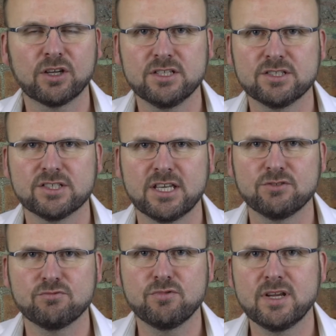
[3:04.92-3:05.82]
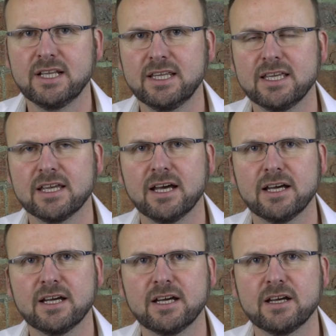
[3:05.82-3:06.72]
is really
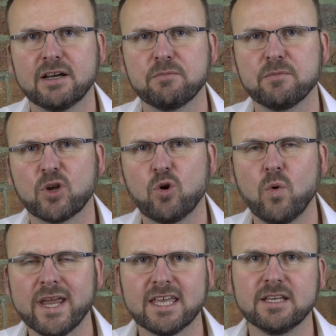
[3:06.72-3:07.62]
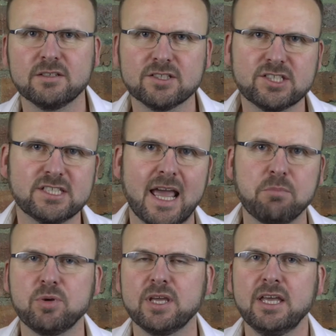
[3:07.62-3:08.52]
quick and
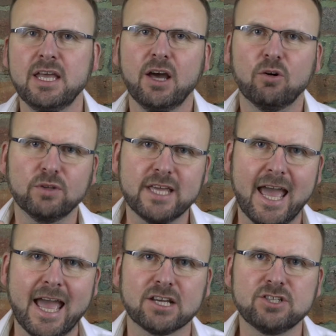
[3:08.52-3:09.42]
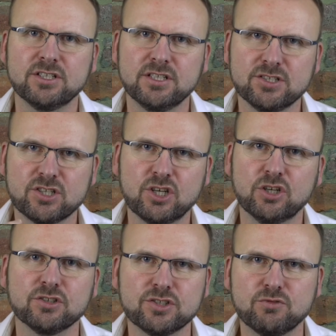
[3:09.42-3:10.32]
snappy, all the action is
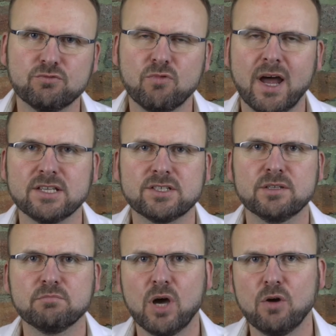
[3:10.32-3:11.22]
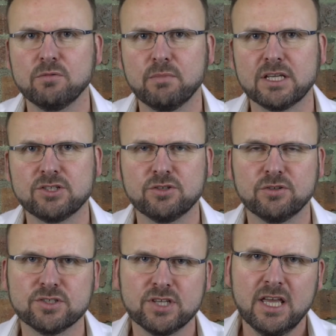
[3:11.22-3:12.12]
cut right to the bone. Make sure
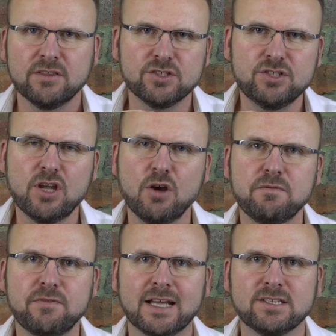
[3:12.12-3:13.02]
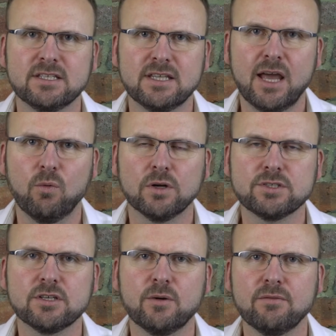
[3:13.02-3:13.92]
there's no fat in there
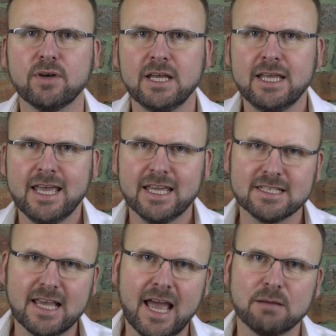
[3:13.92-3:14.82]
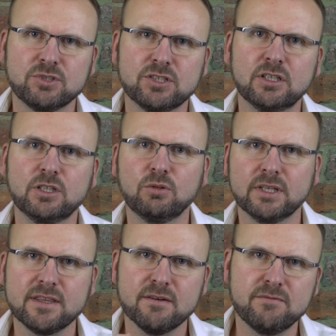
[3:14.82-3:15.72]
whatsoever. It's
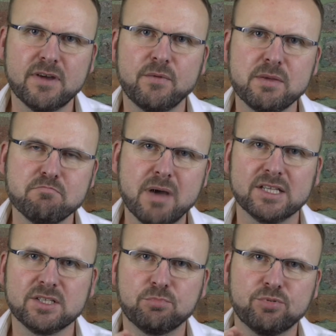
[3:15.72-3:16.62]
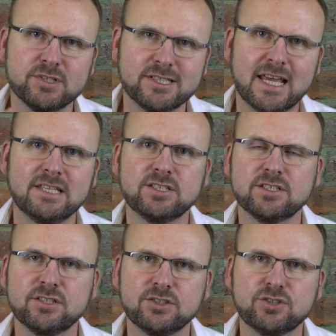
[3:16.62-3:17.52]
absolutely the very best
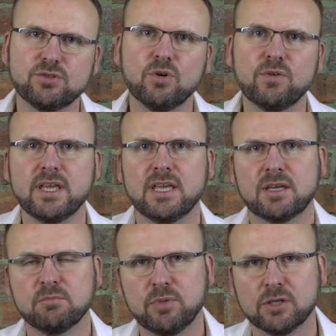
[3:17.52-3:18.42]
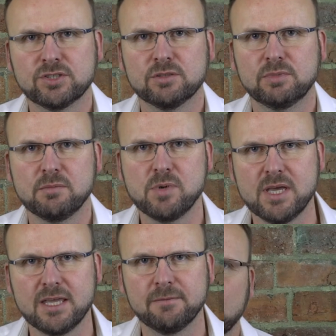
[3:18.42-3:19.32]
presented story it can possibly be.